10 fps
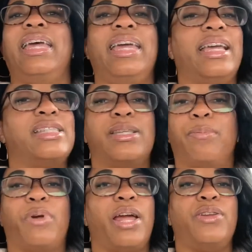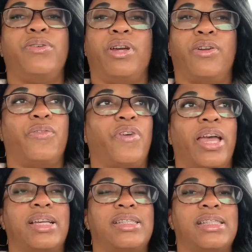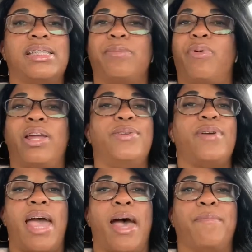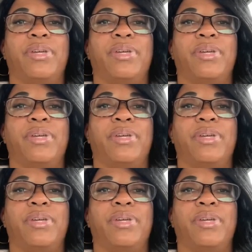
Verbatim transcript: It's a brand new interface. It's a brand new app.